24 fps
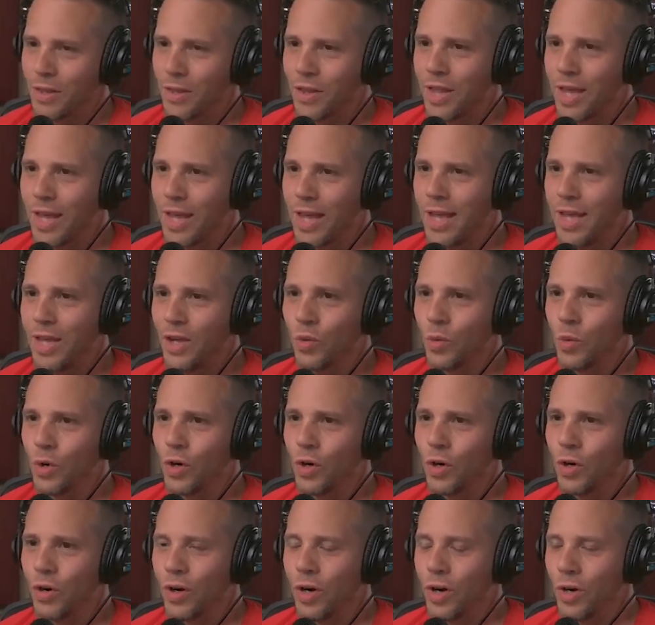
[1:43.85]
They
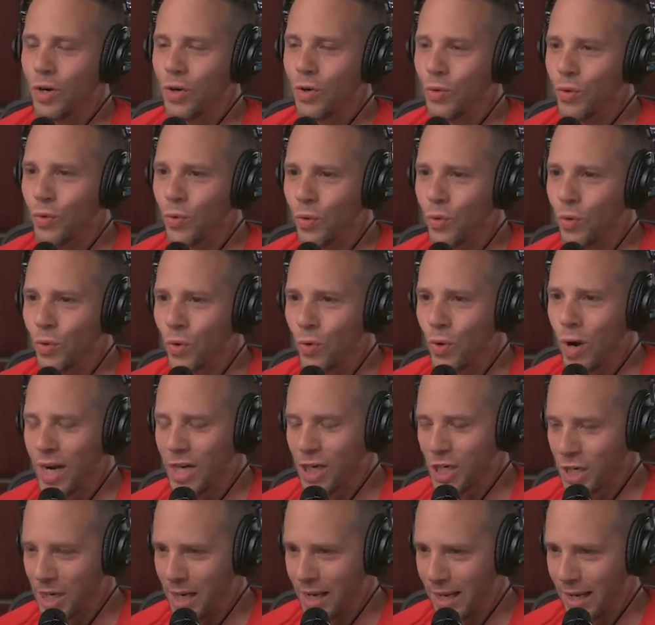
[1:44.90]
were
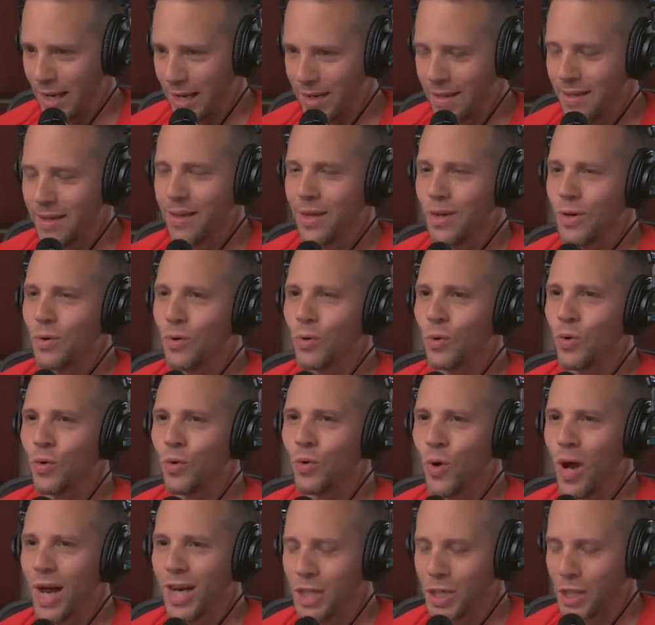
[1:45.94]
rushing. Oh, yes.
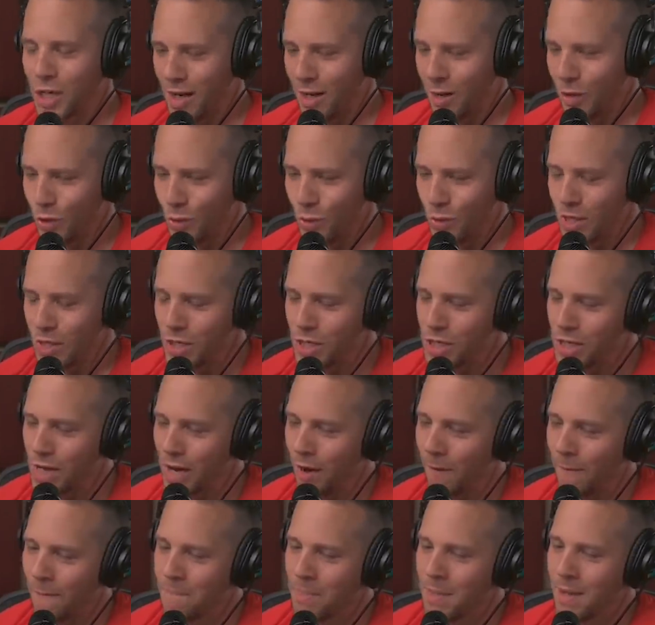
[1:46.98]
Rushing yes. through this
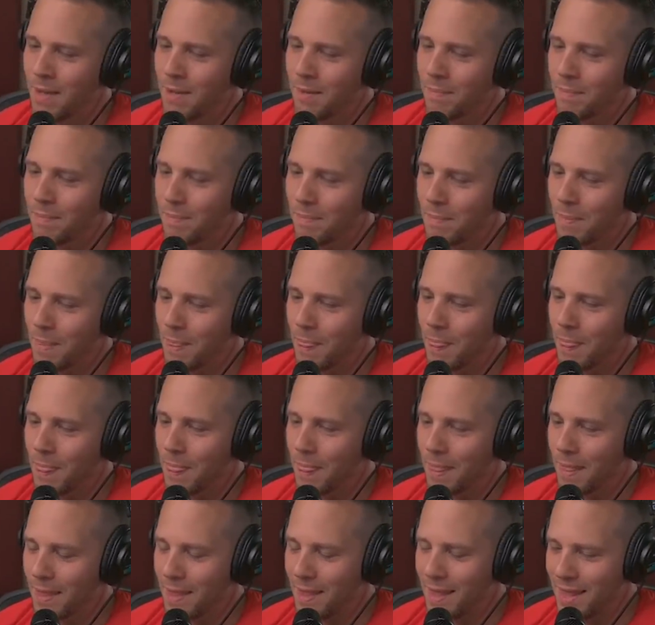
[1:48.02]
show. I believe it's pronounced
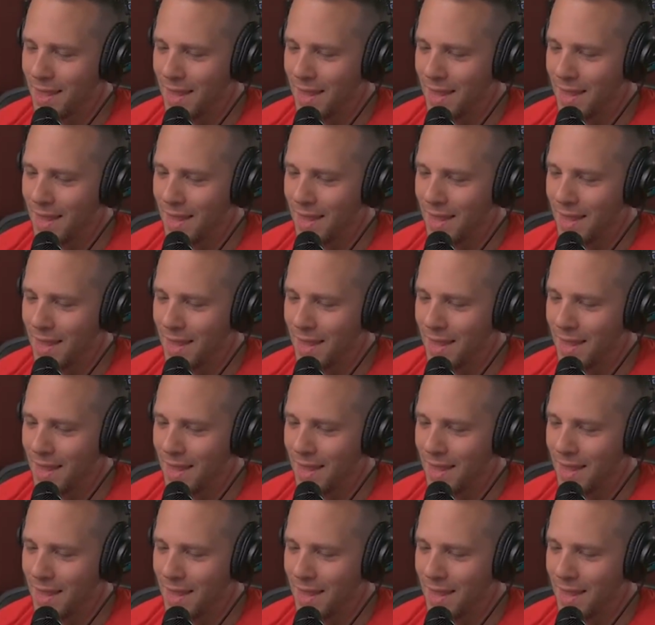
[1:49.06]
rushing.